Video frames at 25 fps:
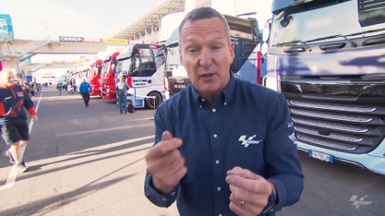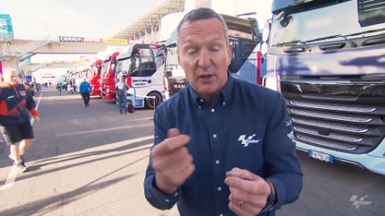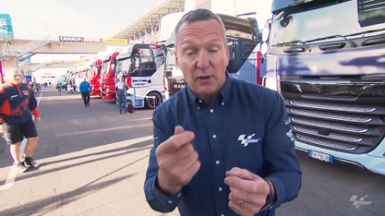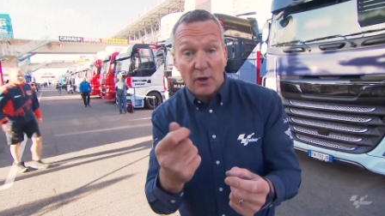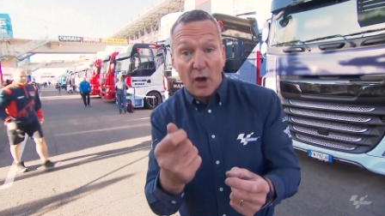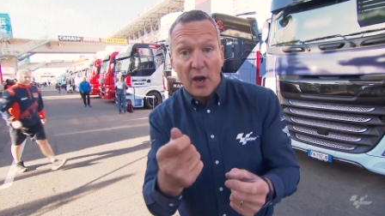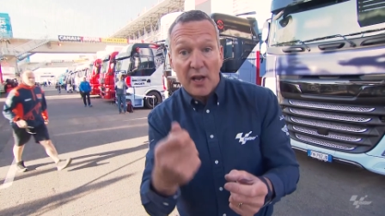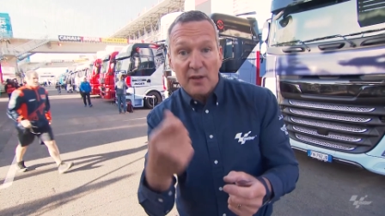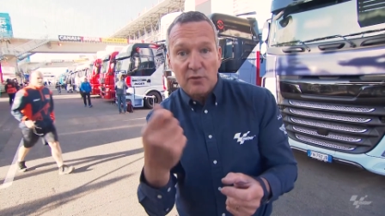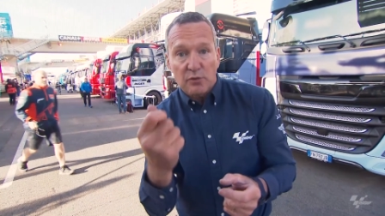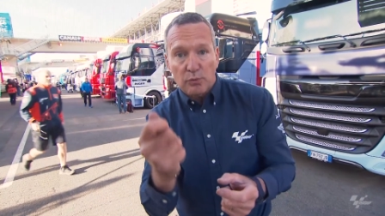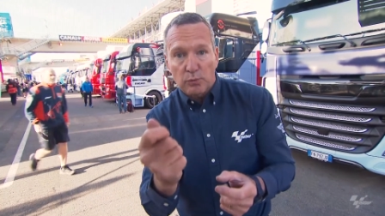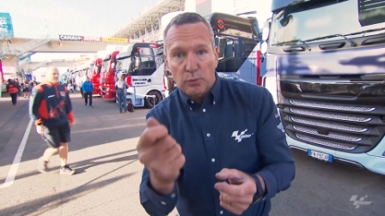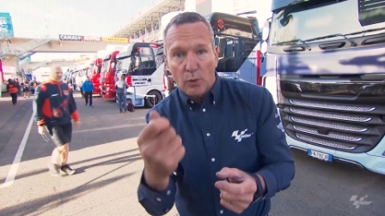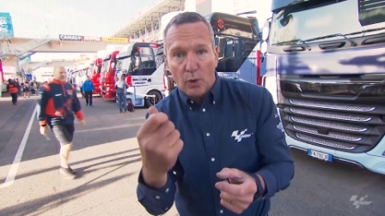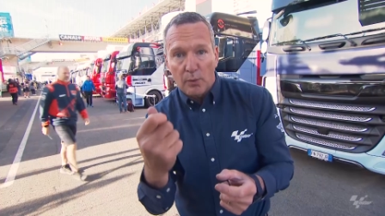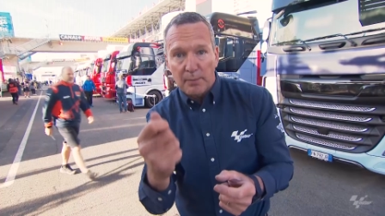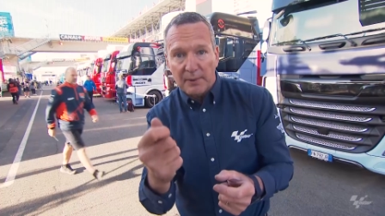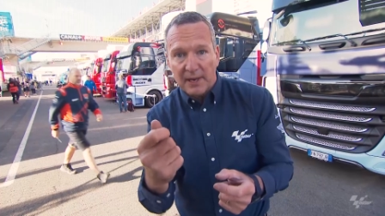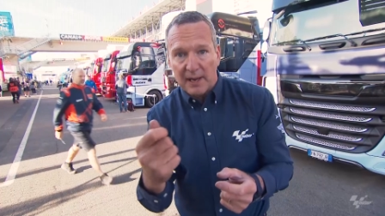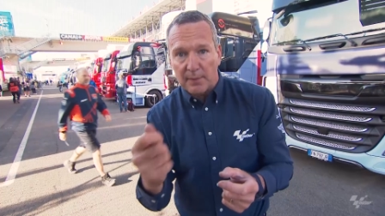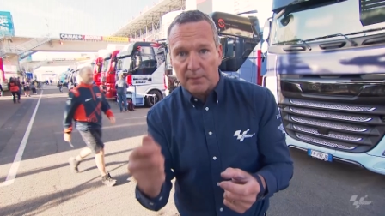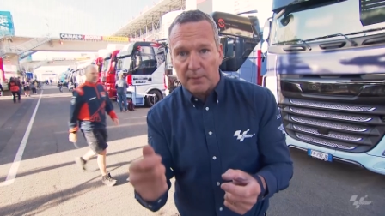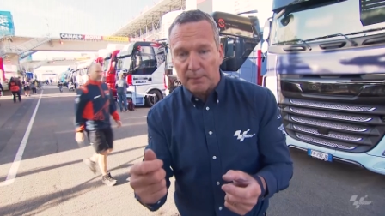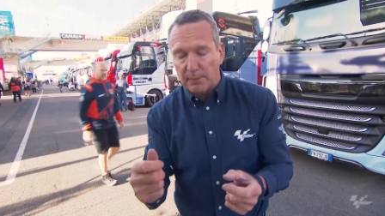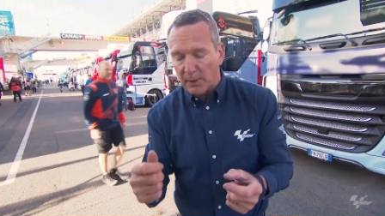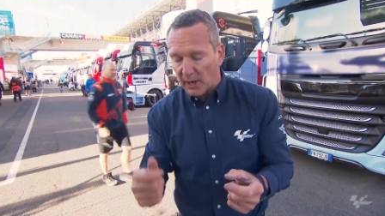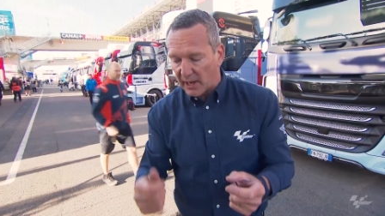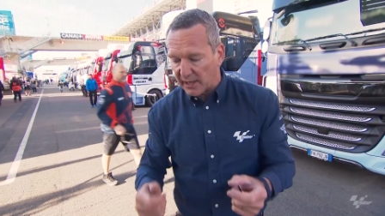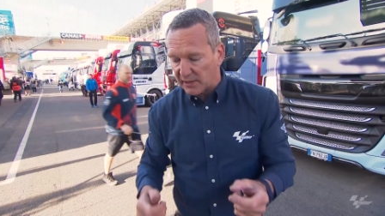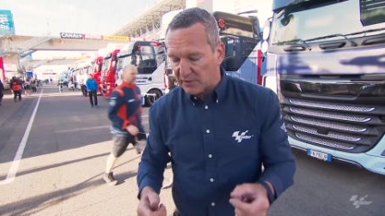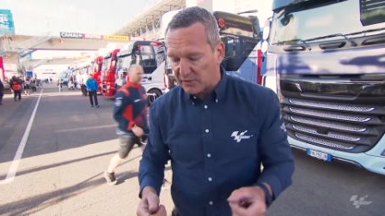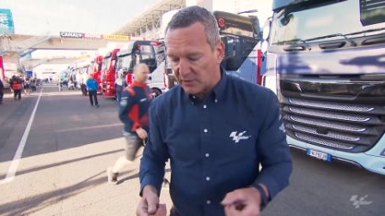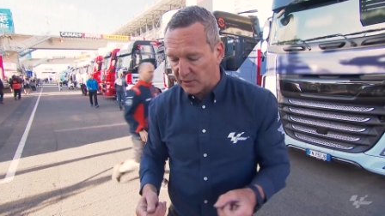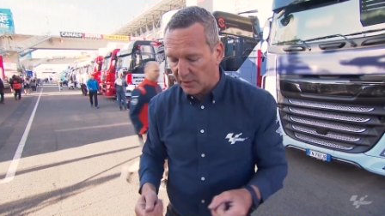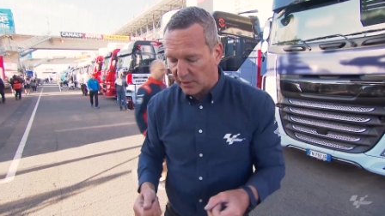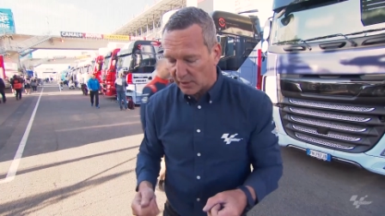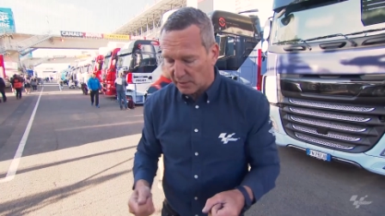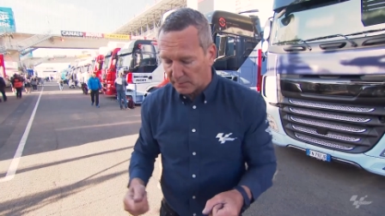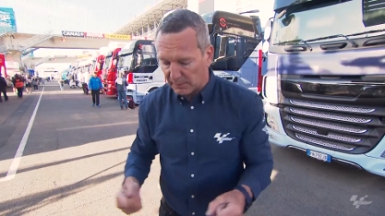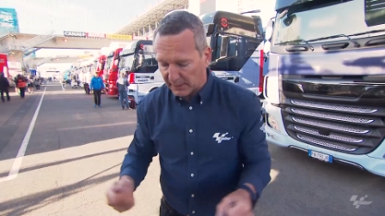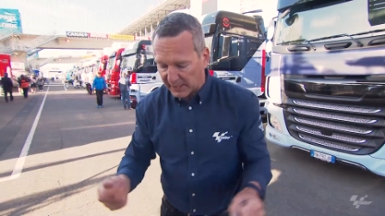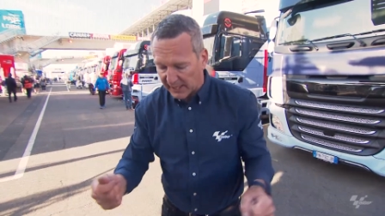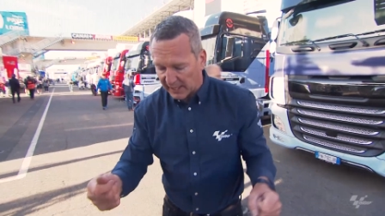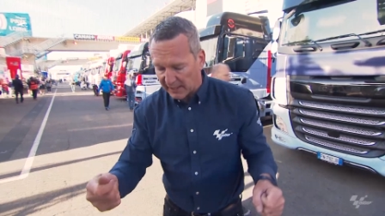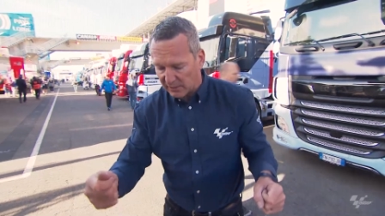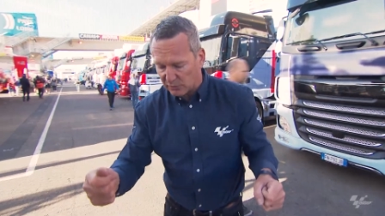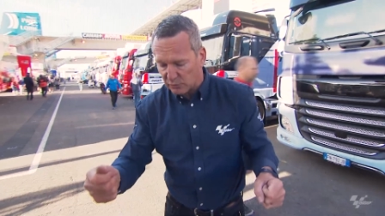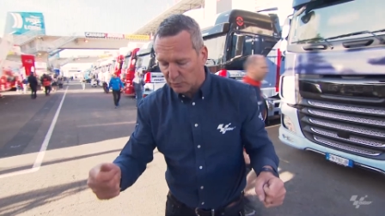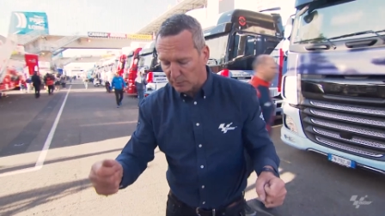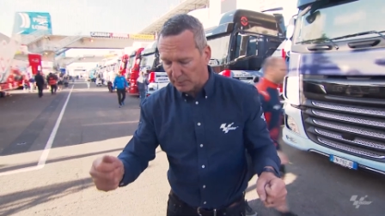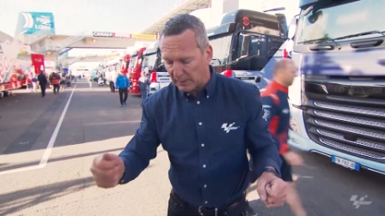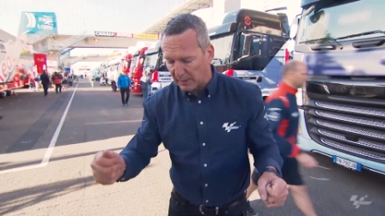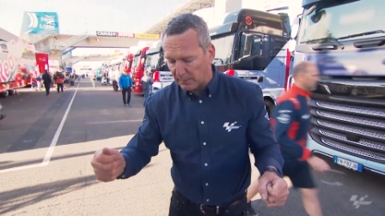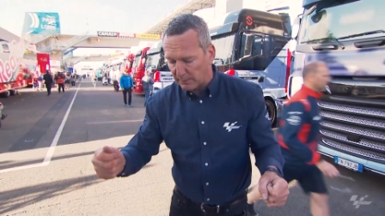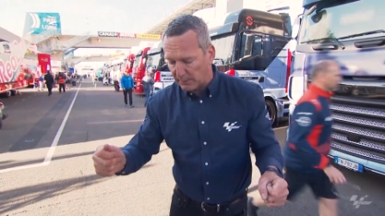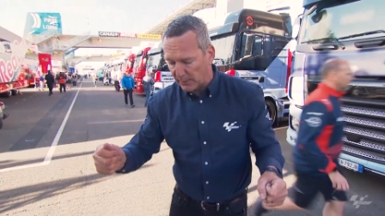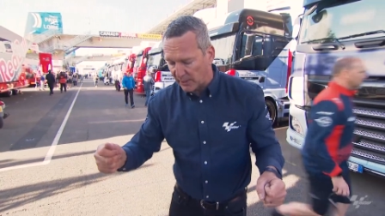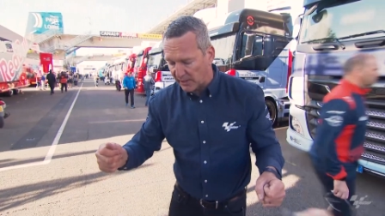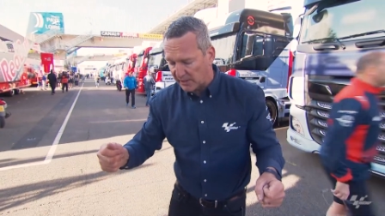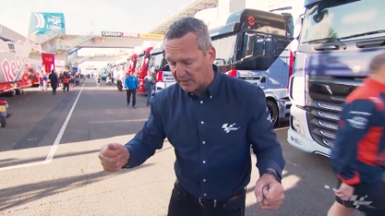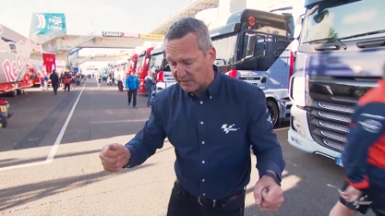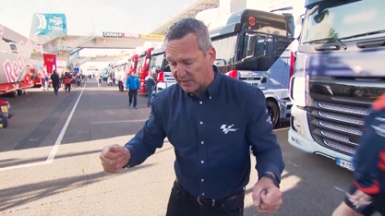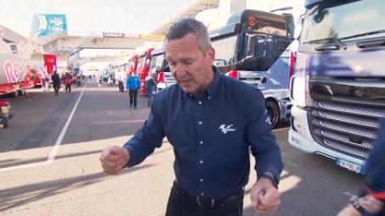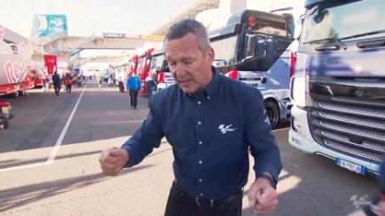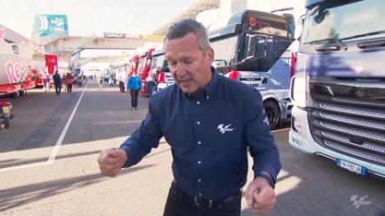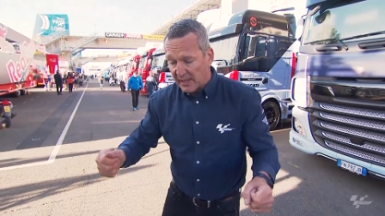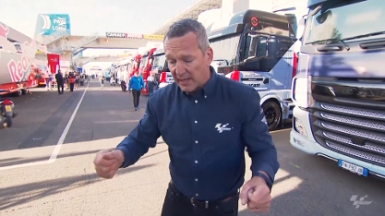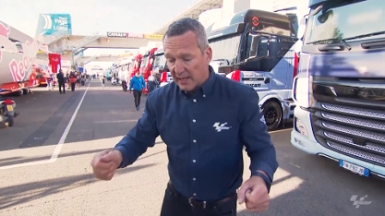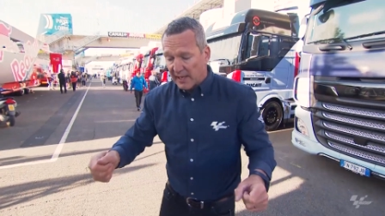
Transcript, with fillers: the guys warming up the bikes, you know, the mechanics warming up the bikes.